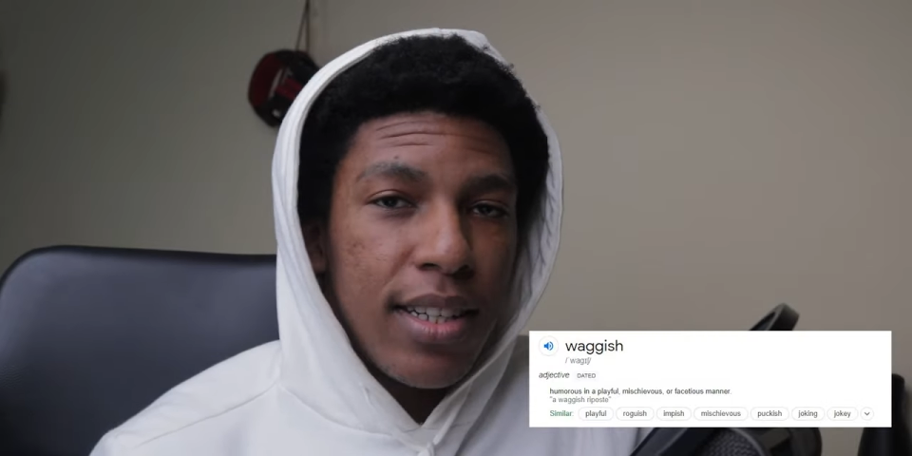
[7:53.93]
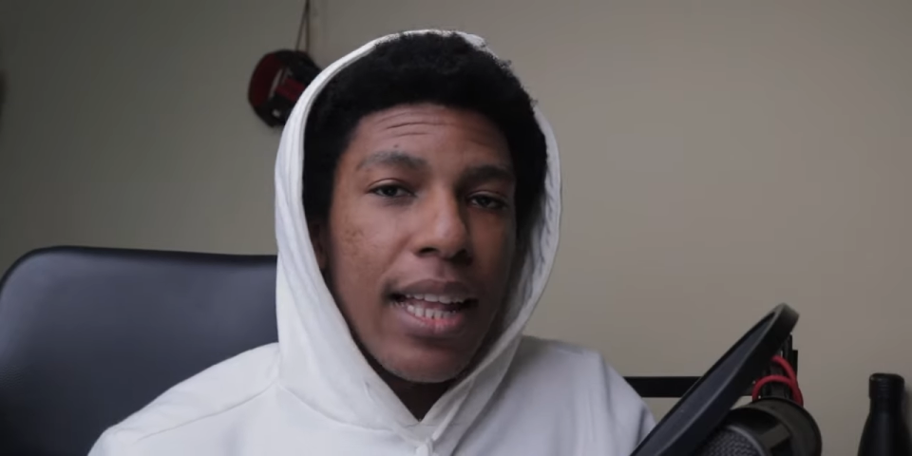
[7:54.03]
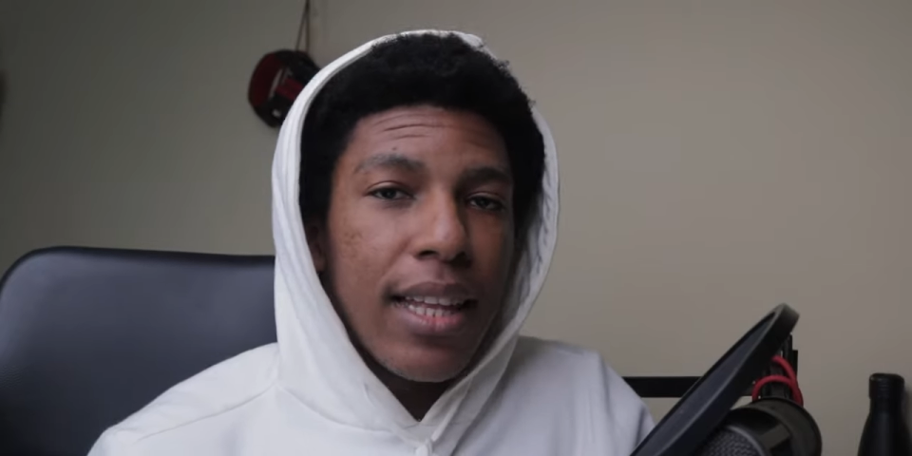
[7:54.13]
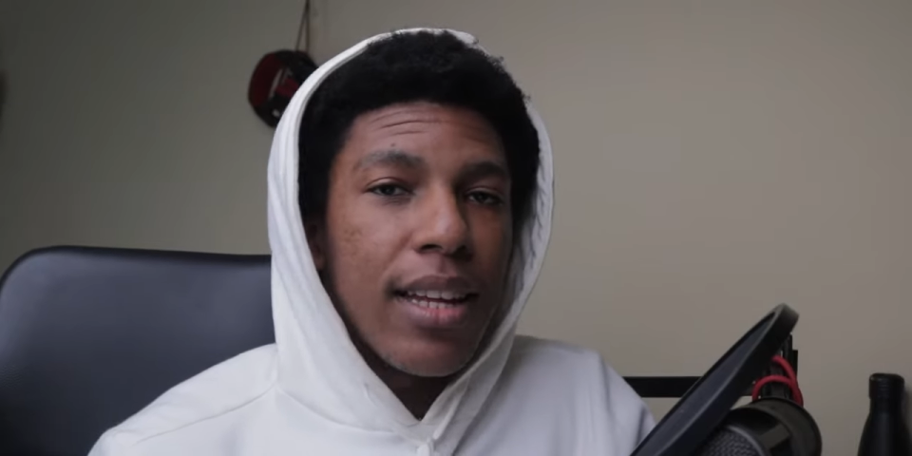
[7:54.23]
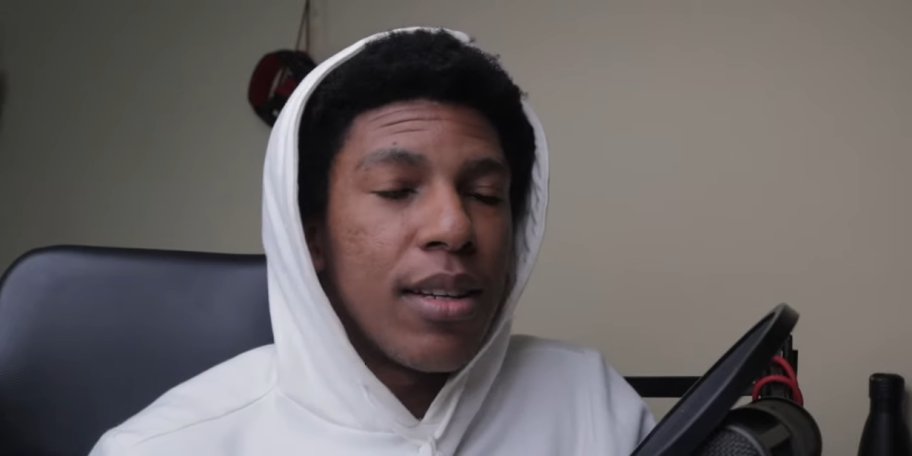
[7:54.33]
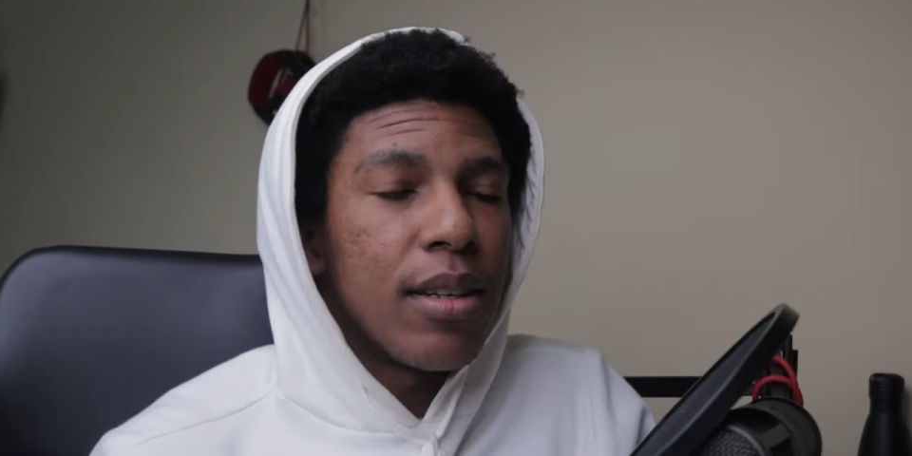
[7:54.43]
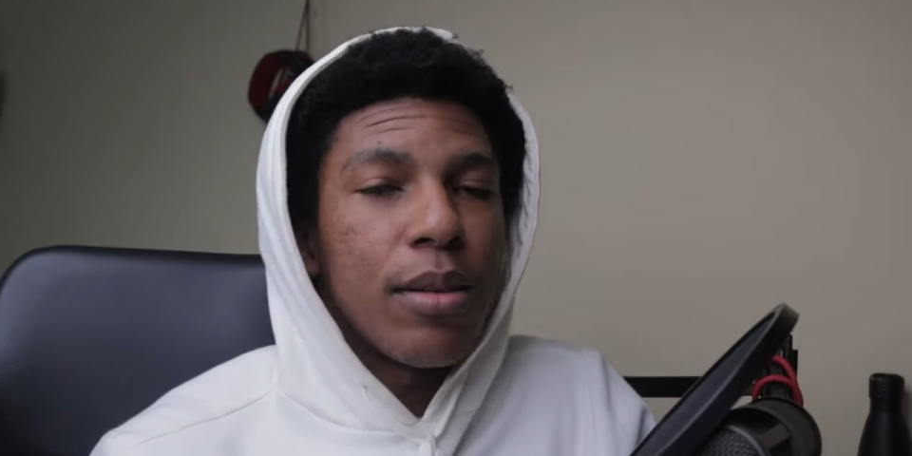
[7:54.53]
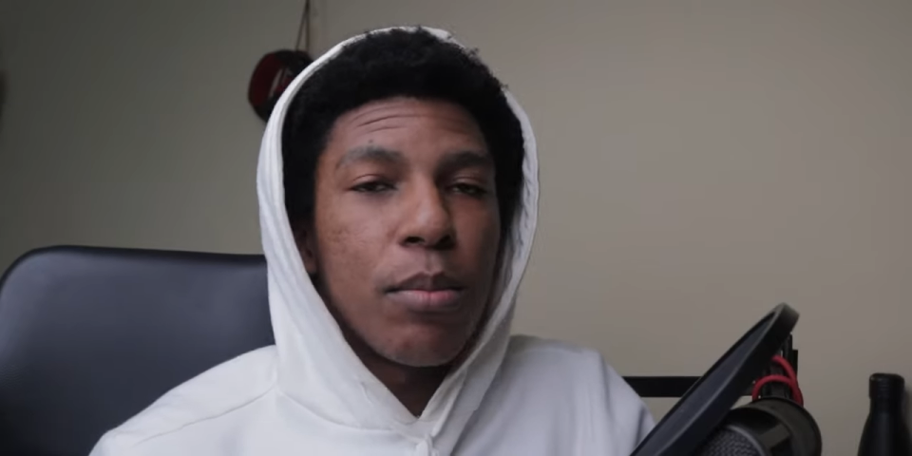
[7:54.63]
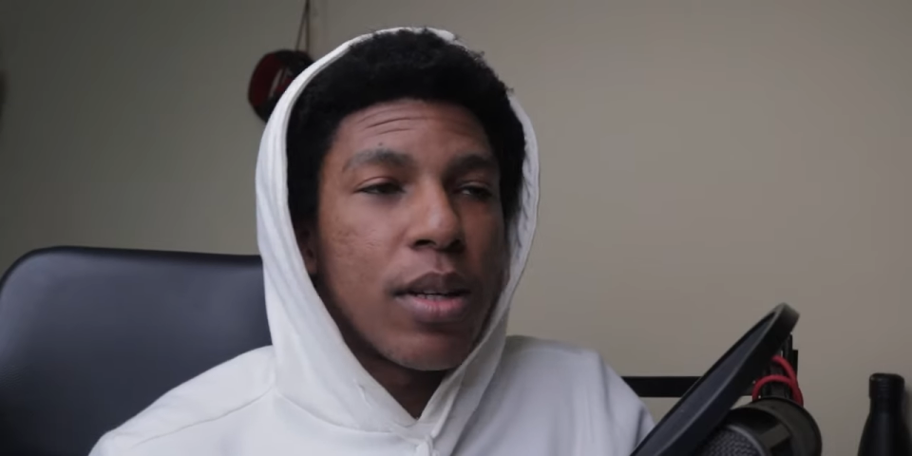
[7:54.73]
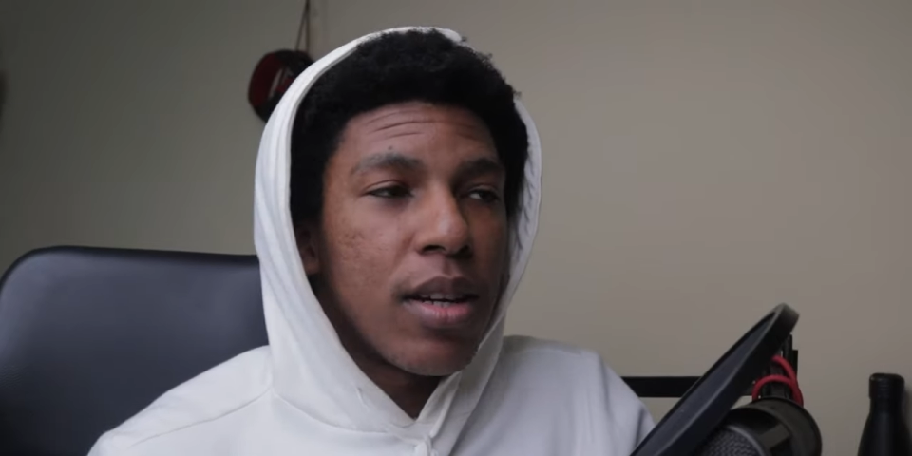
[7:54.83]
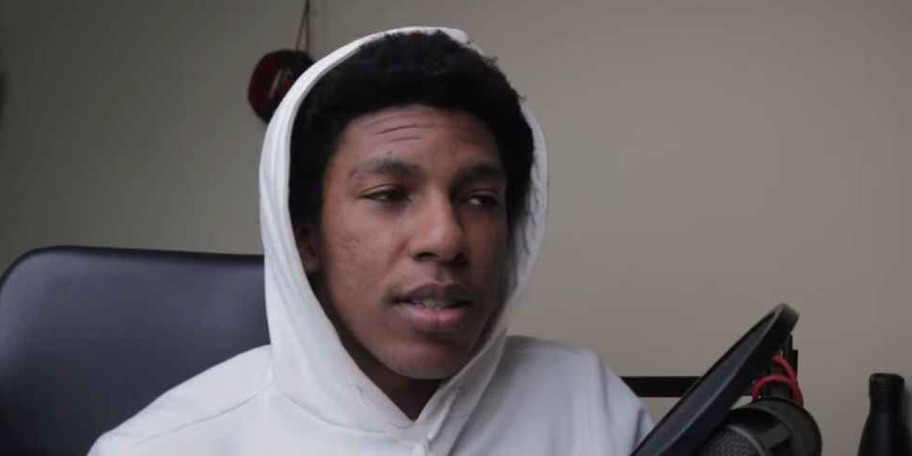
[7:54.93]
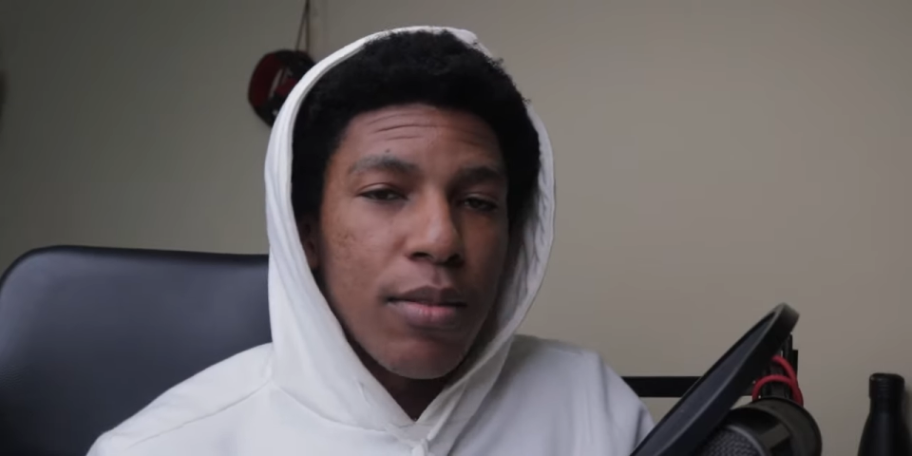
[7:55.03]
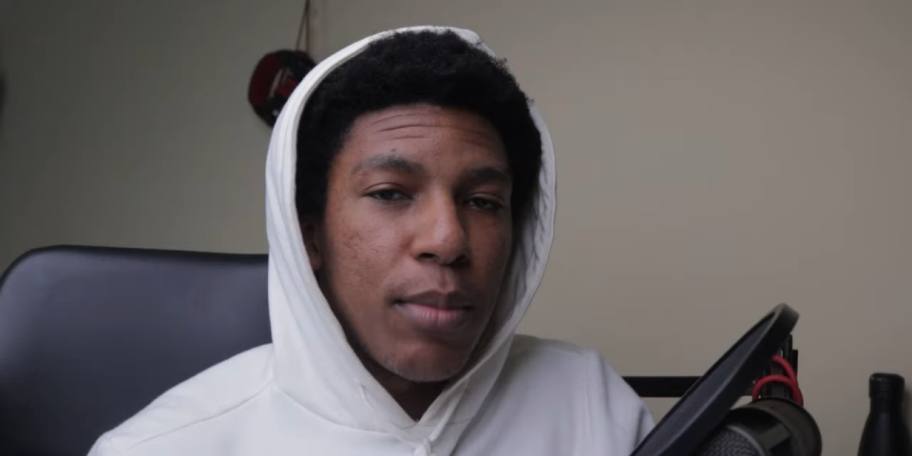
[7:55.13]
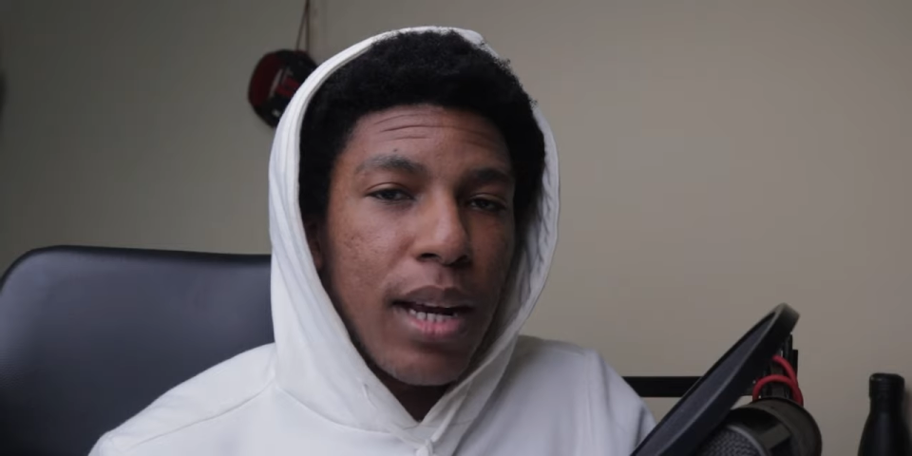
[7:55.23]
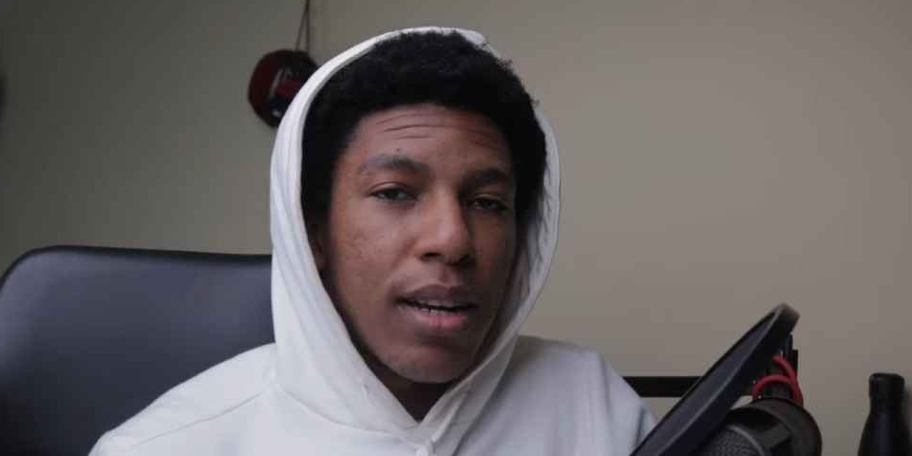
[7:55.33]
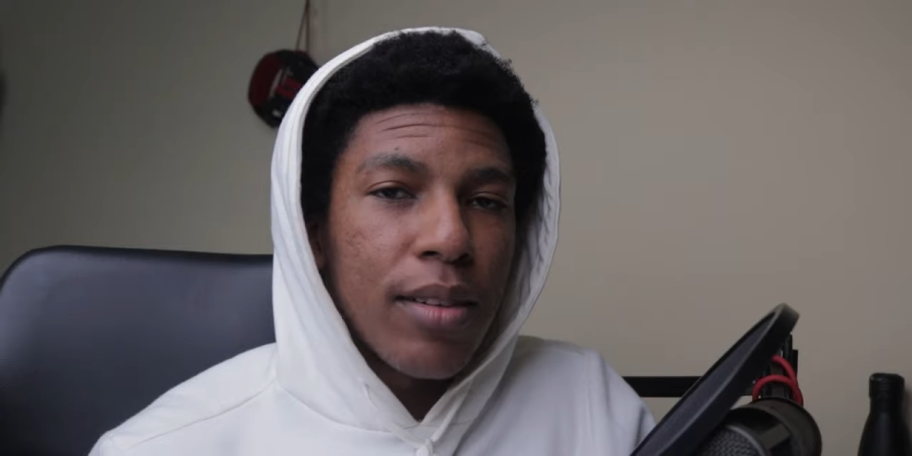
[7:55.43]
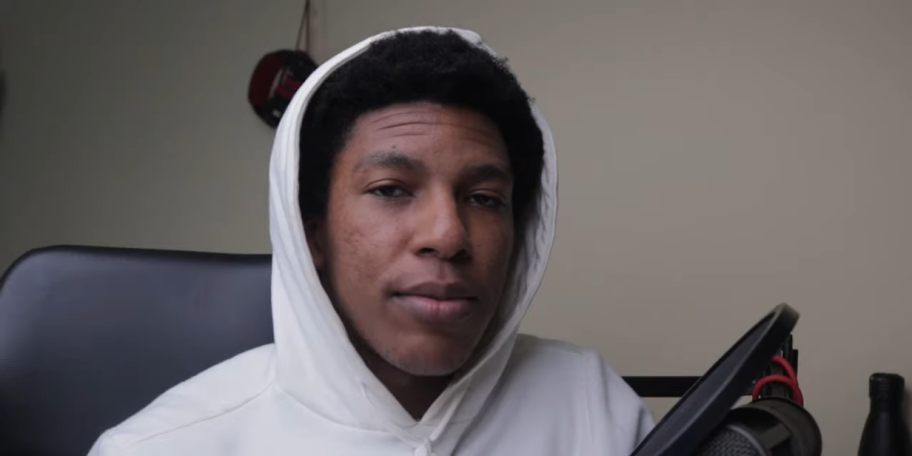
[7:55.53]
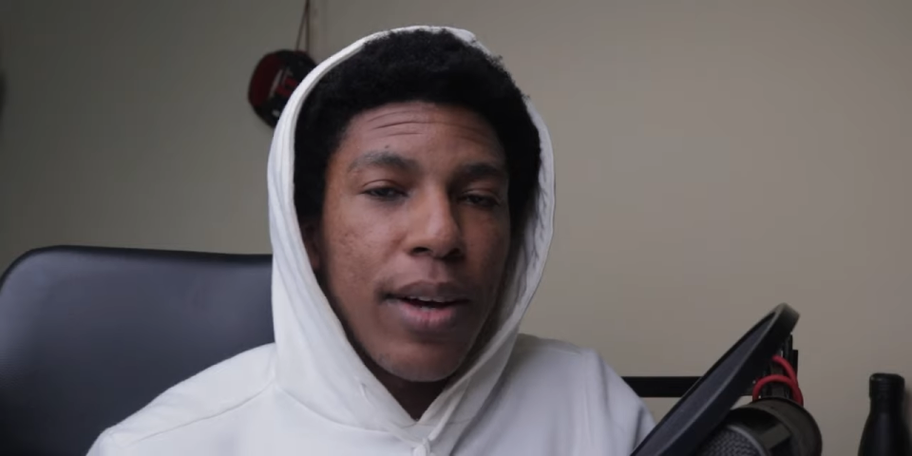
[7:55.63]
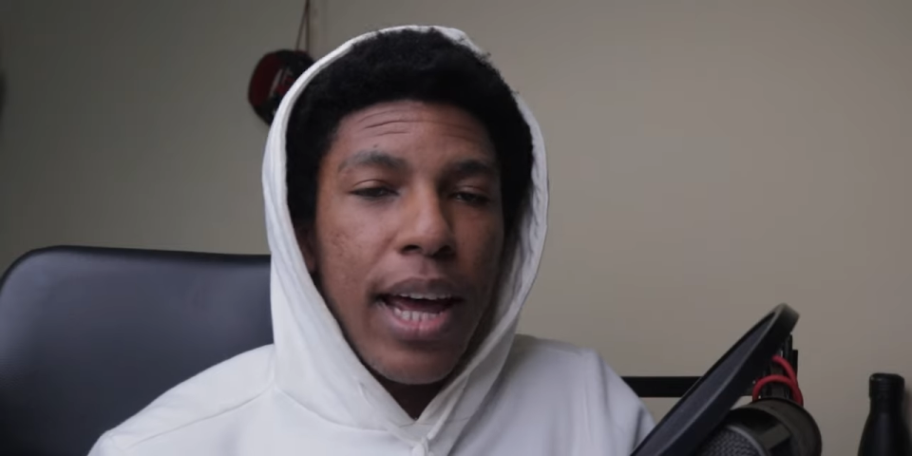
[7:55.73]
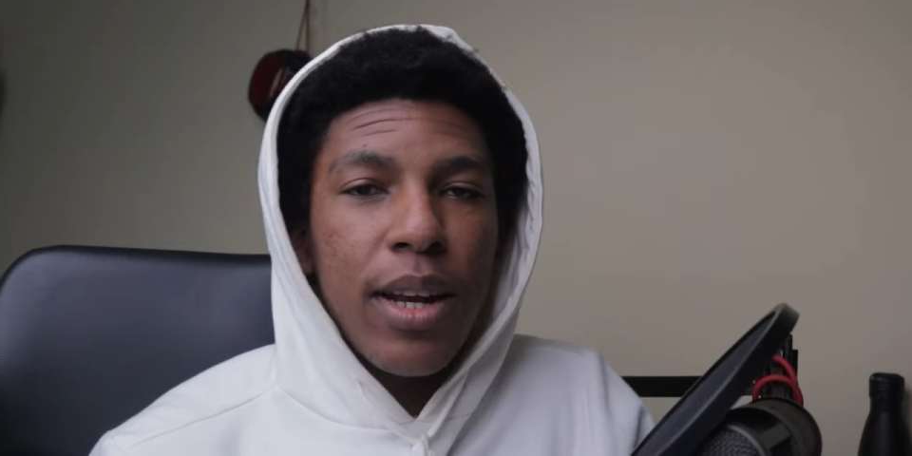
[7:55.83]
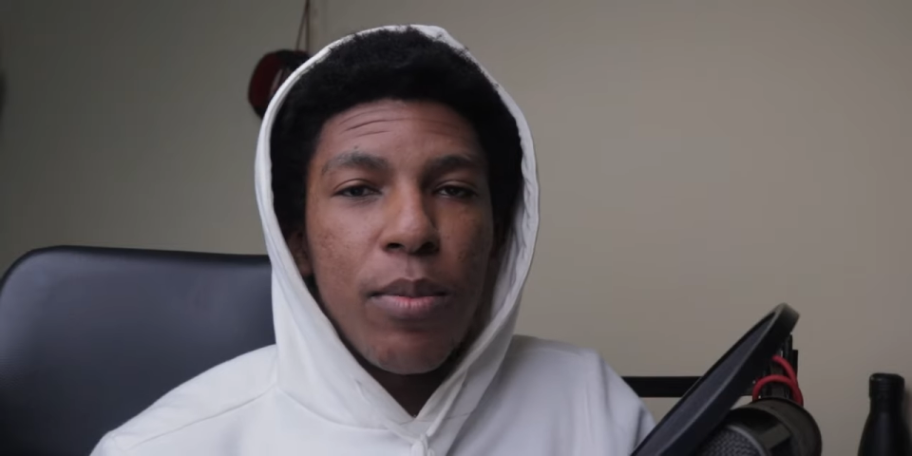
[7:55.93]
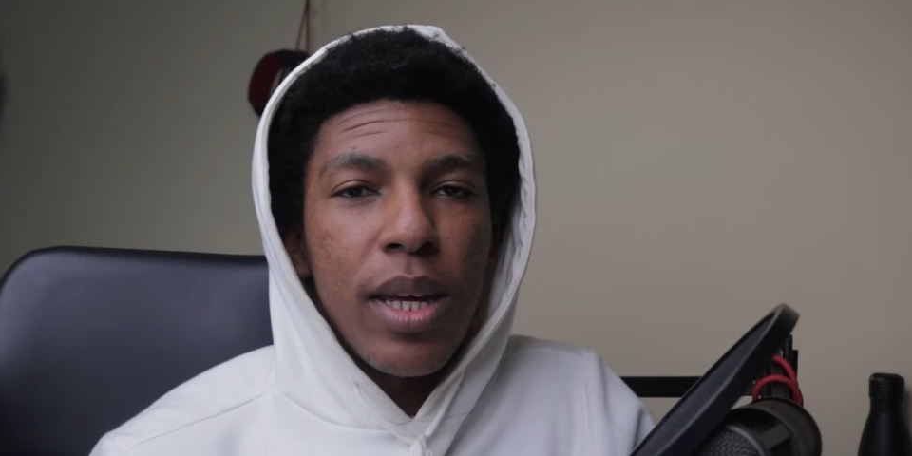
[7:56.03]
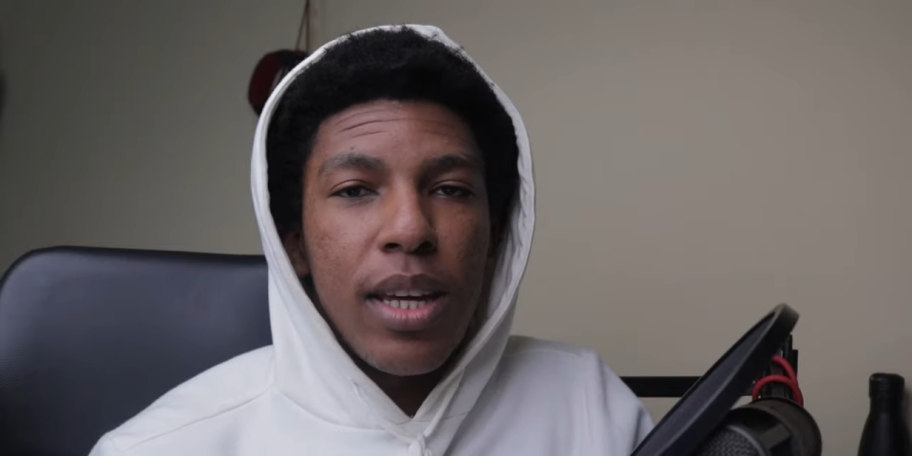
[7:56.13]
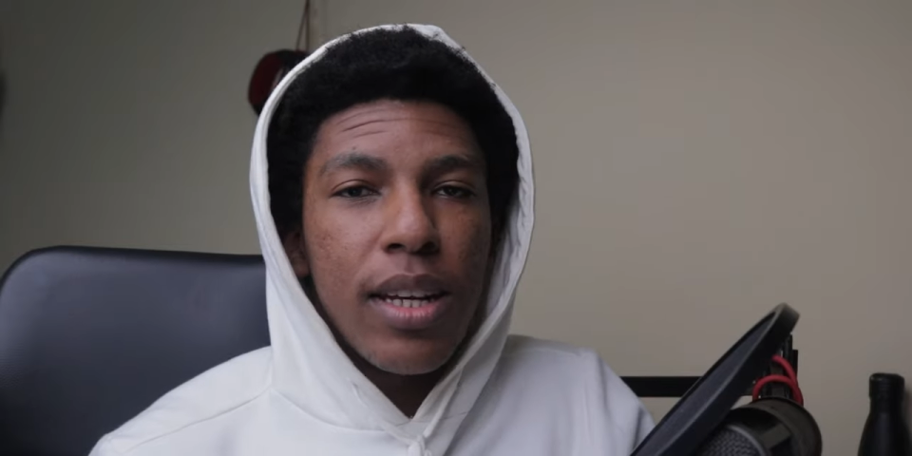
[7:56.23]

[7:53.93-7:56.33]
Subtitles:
And then because of my love for anime